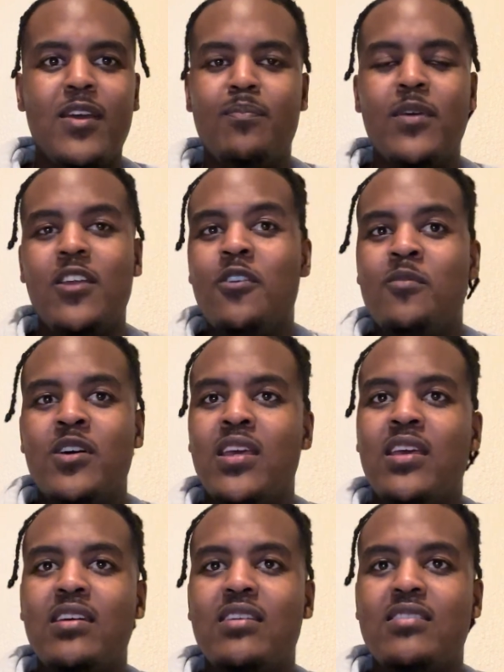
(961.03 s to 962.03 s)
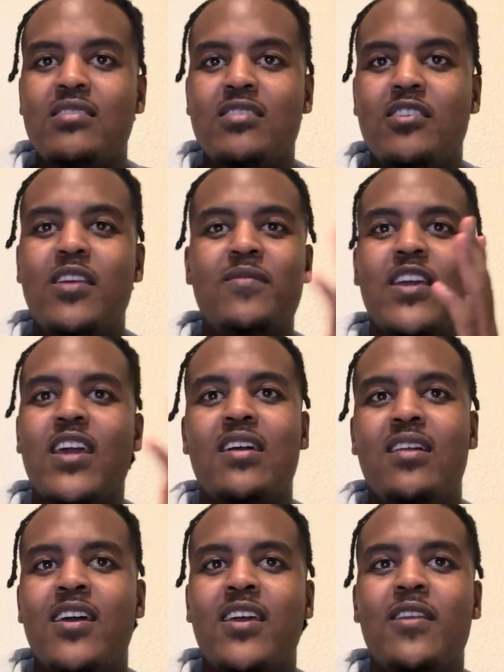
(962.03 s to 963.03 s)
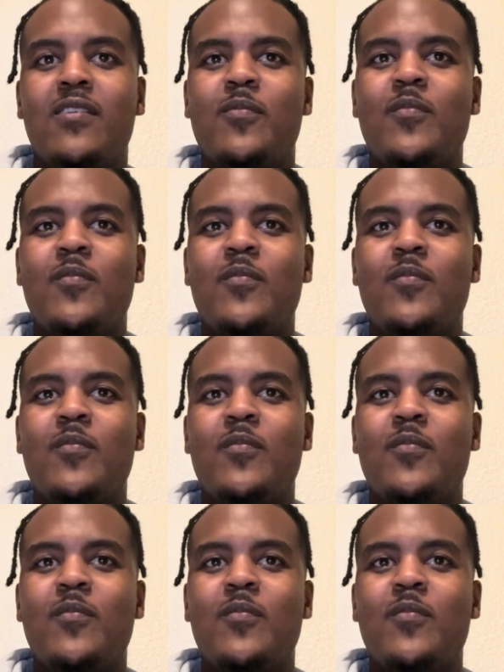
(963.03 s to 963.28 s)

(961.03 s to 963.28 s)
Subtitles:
make no money, couldn't even get a client.